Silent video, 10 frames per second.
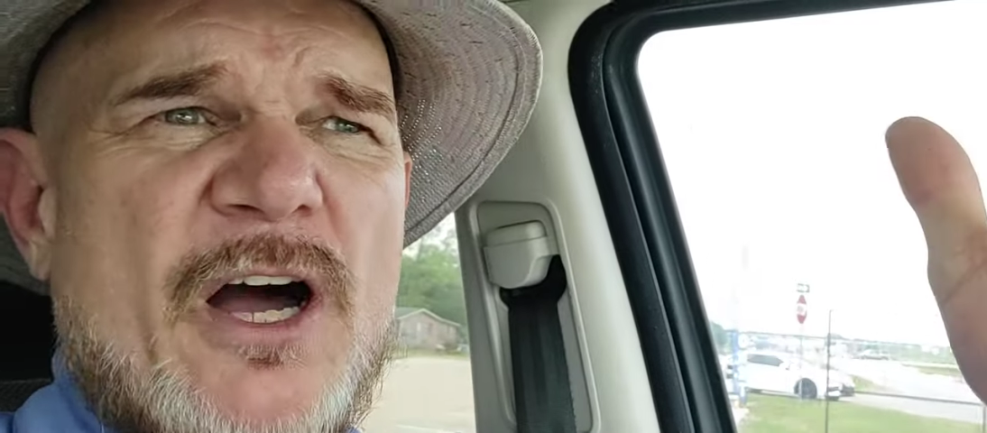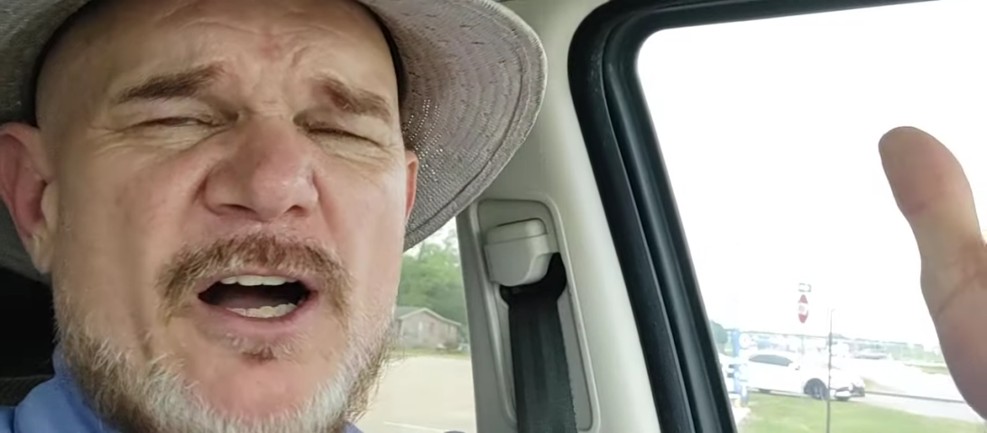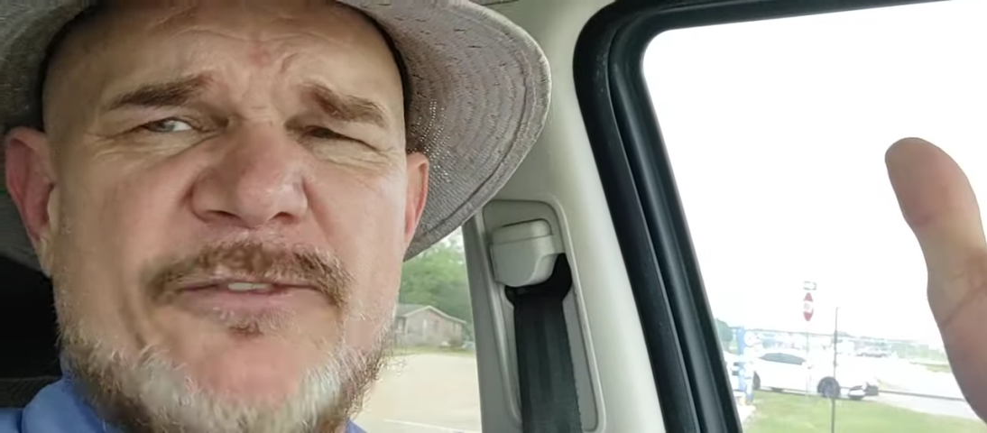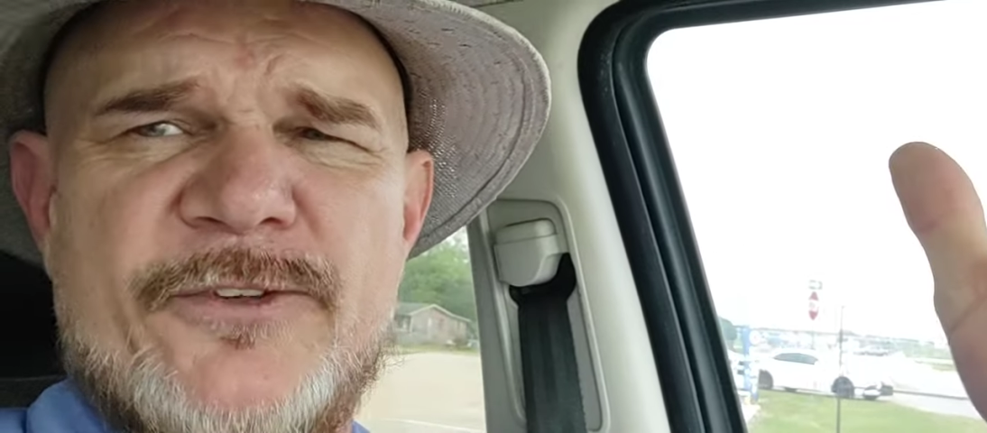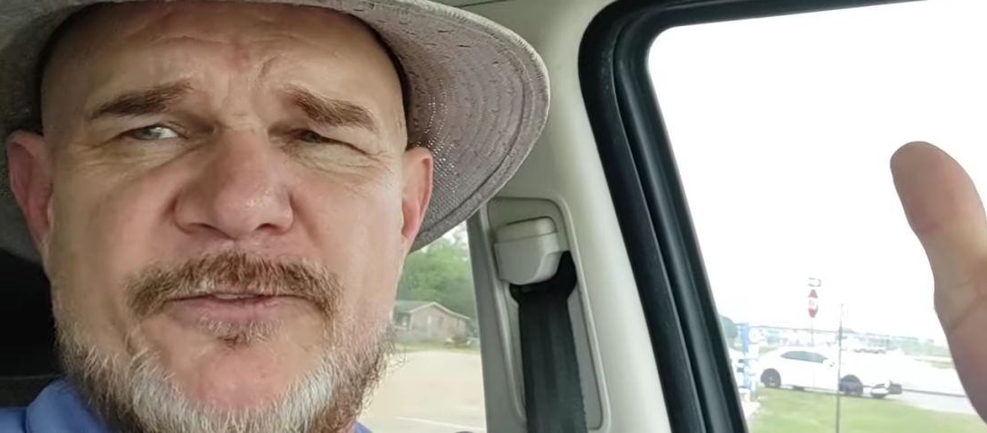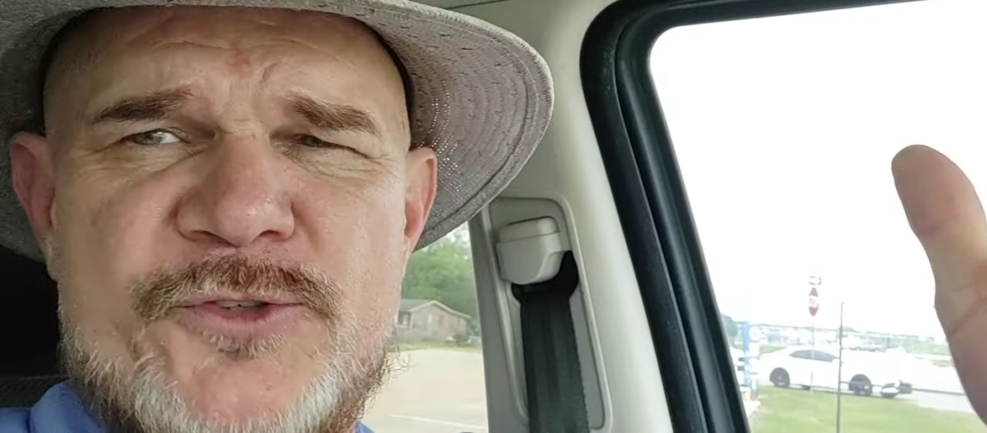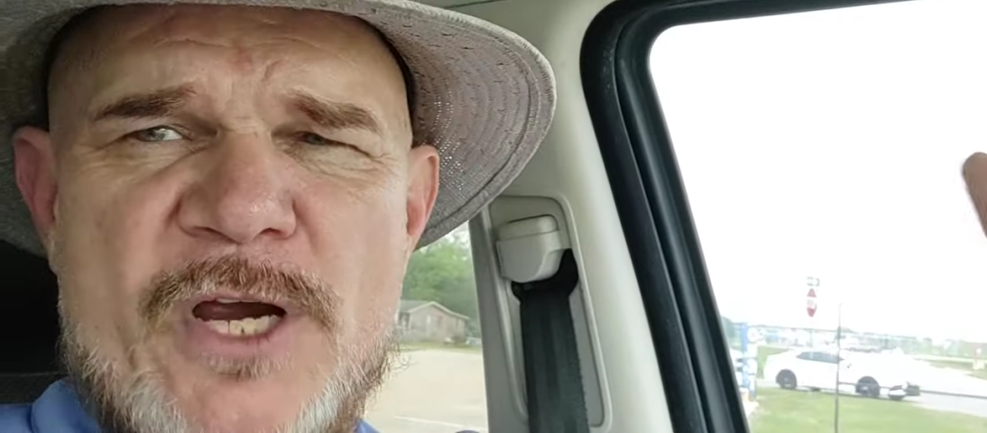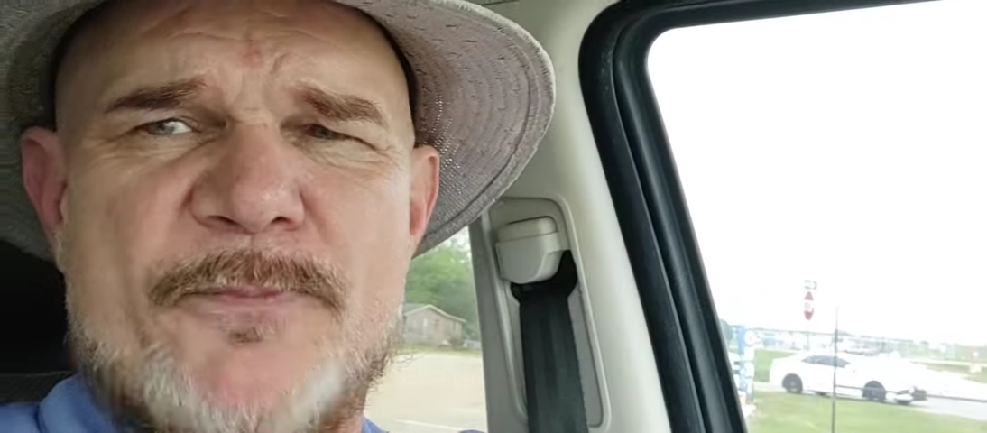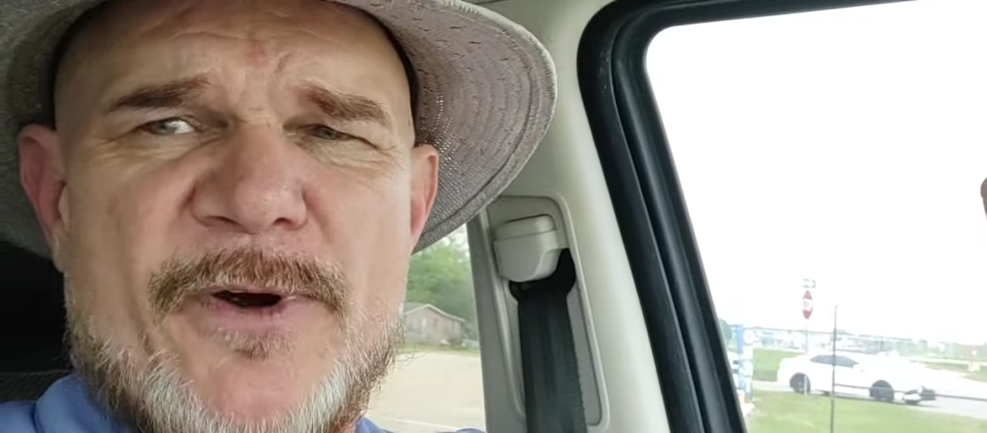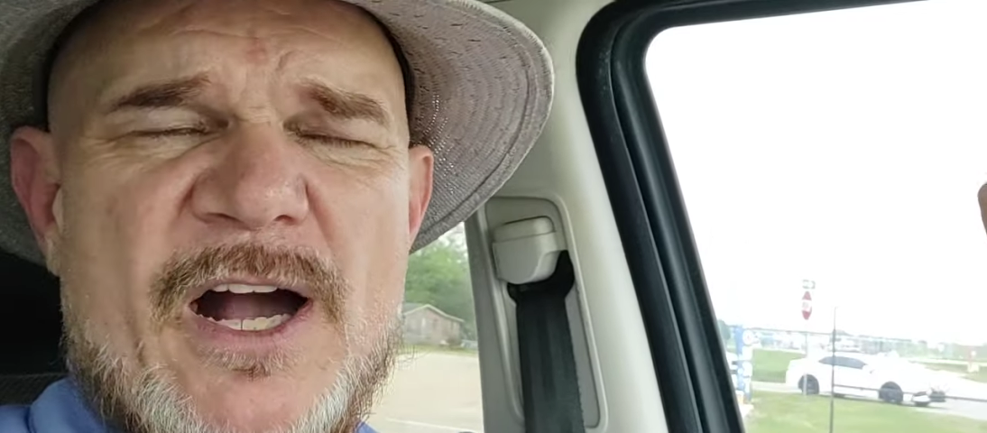off of
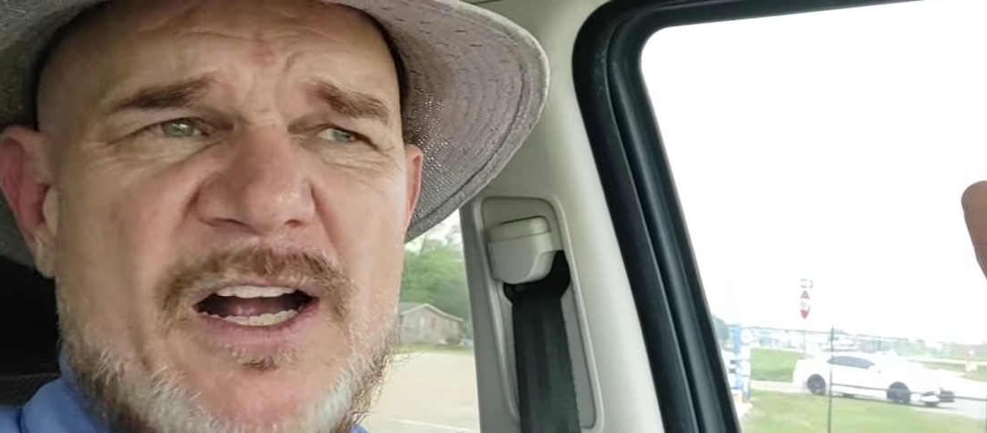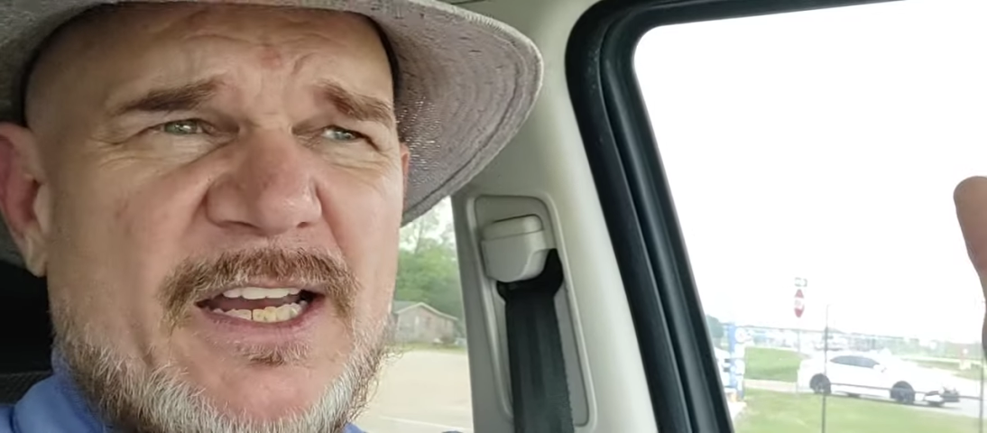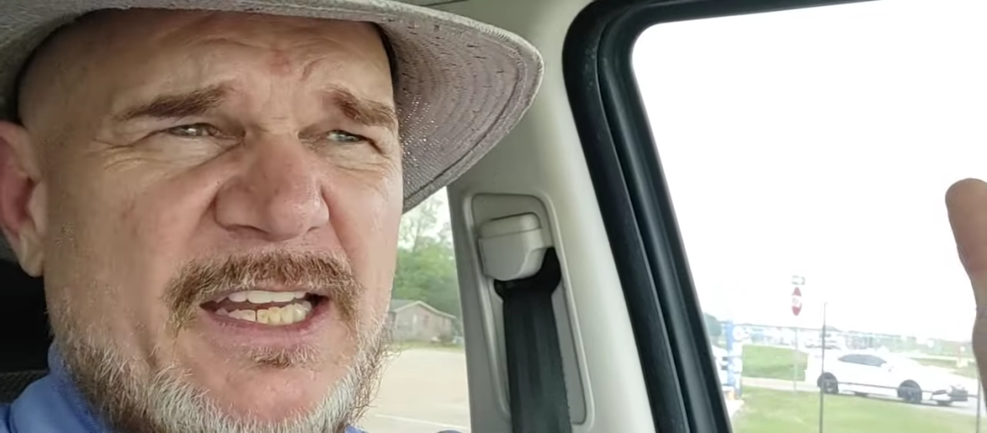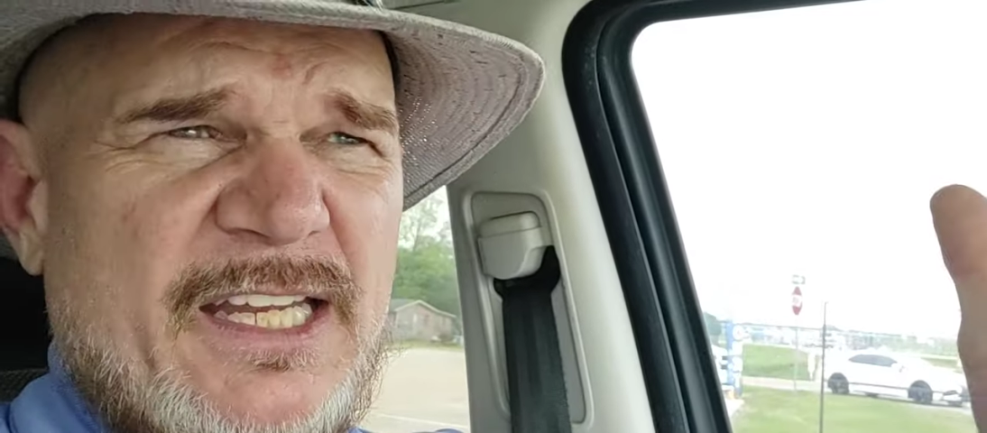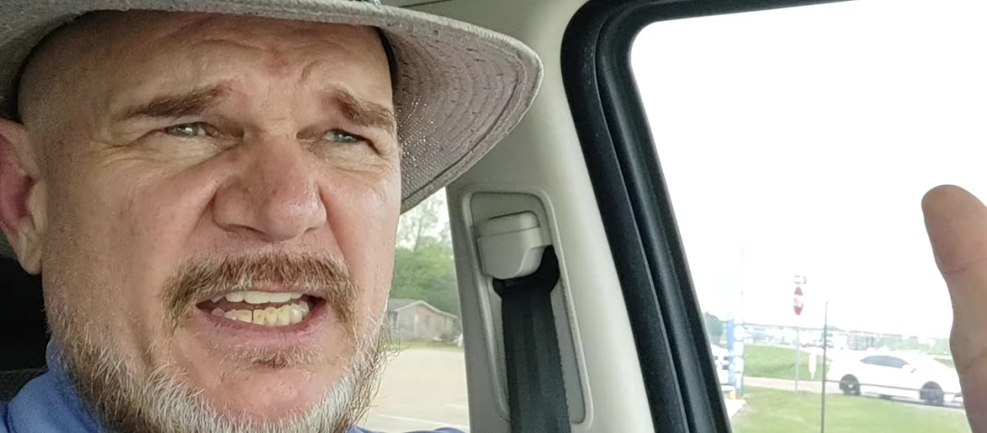Jump Rock,